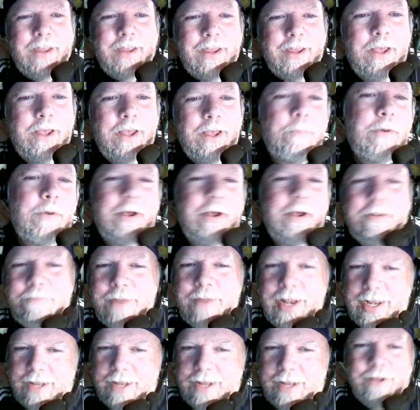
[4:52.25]
Upon
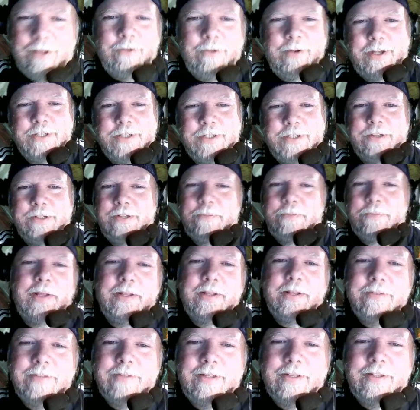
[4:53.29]
meeting the creature, the
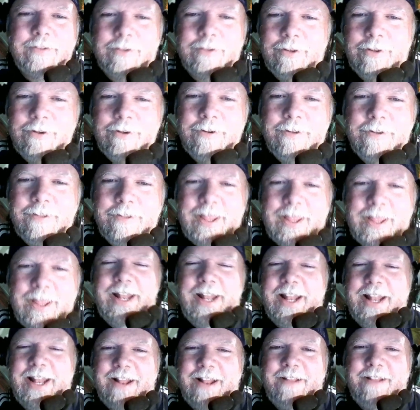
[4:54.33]
P Cs learn that
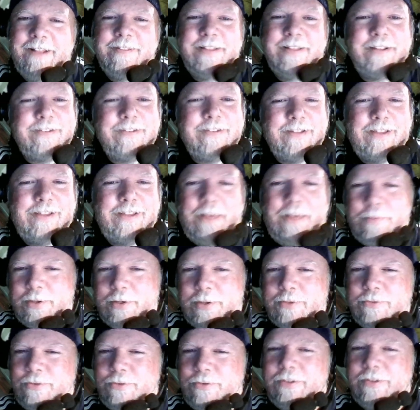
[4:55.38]
this
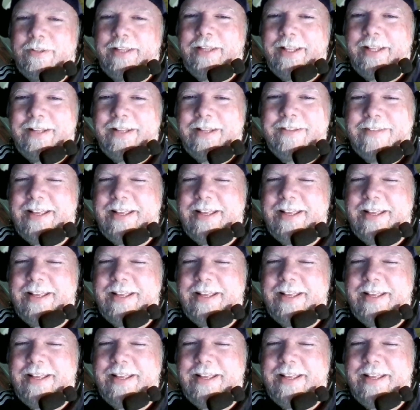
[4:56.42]
Glabbagool is a